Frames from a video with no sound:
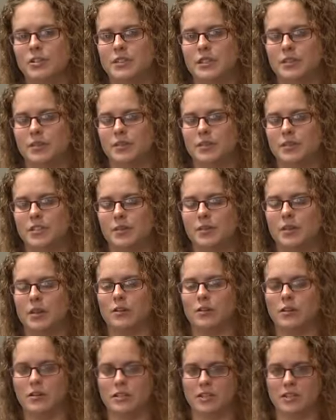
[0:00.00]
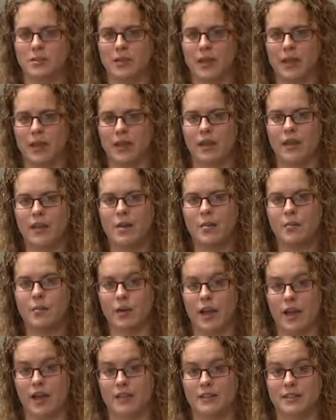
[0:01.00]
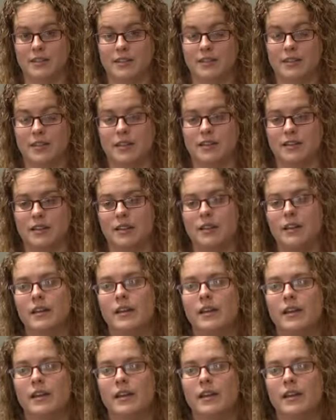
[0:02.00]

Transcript: terminology being put out into the sector,